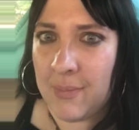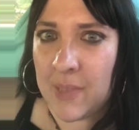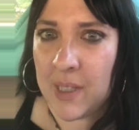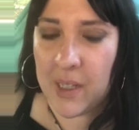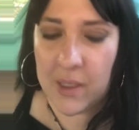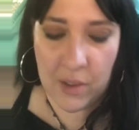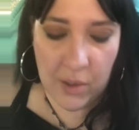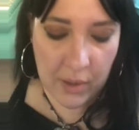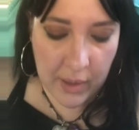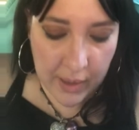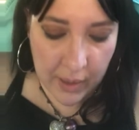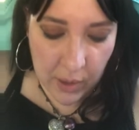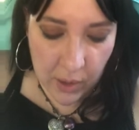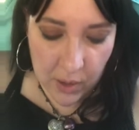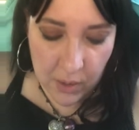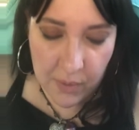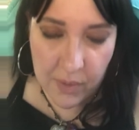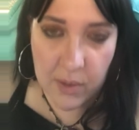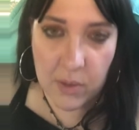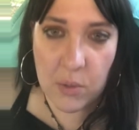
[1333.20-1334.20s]
I don't think
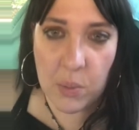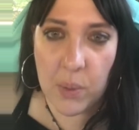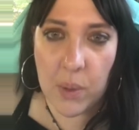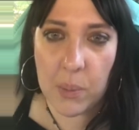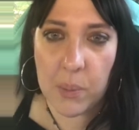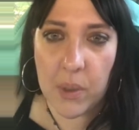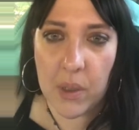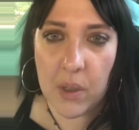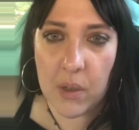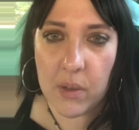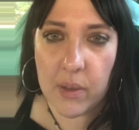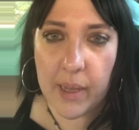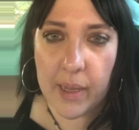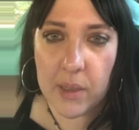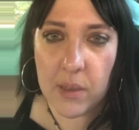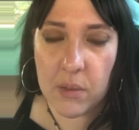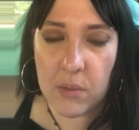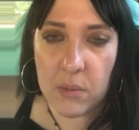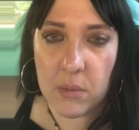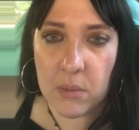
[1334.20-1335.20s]
all of these people are that
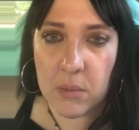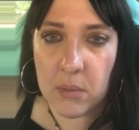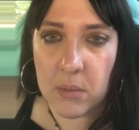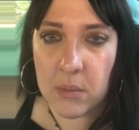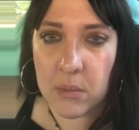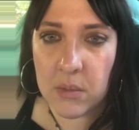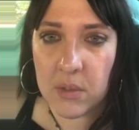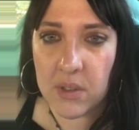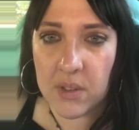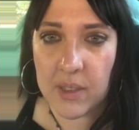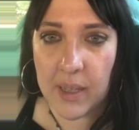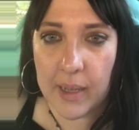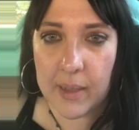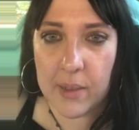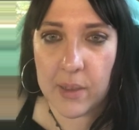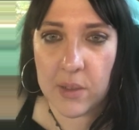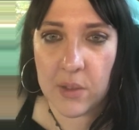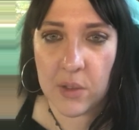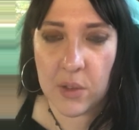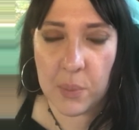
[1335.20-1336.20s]
sad
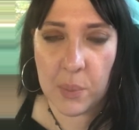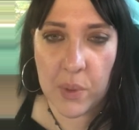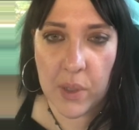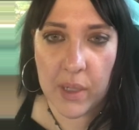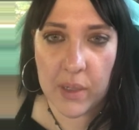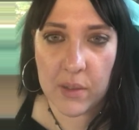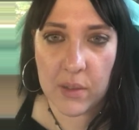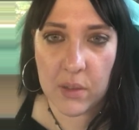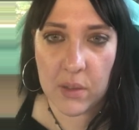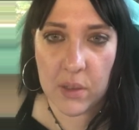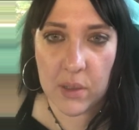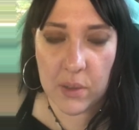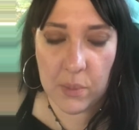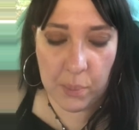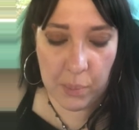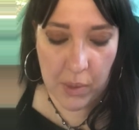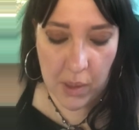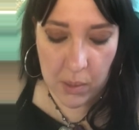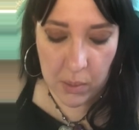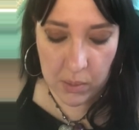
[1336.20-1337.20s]
and depressed. They're
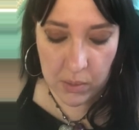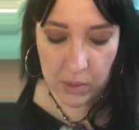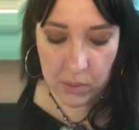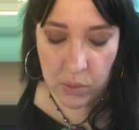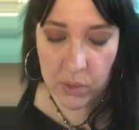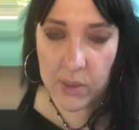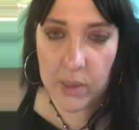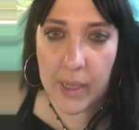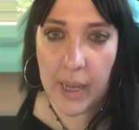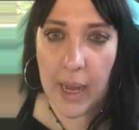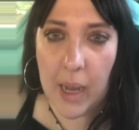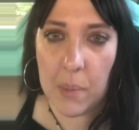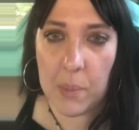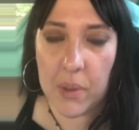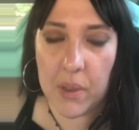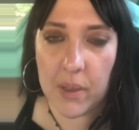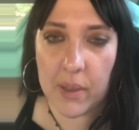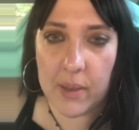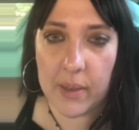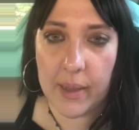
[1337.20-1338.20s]
probably really
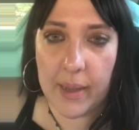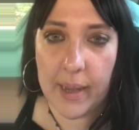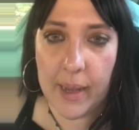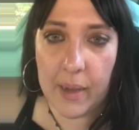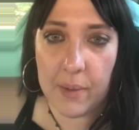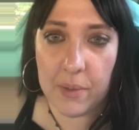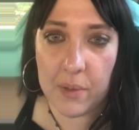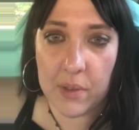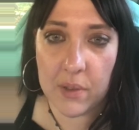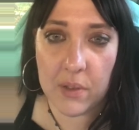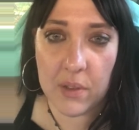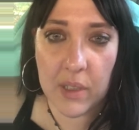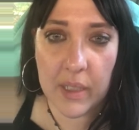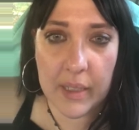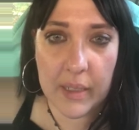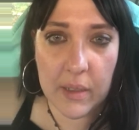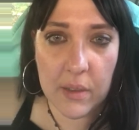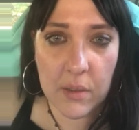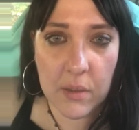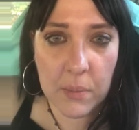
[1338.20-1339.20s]
happy that they have these
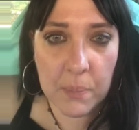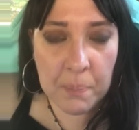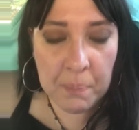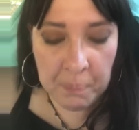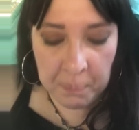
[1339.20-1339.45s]
kids.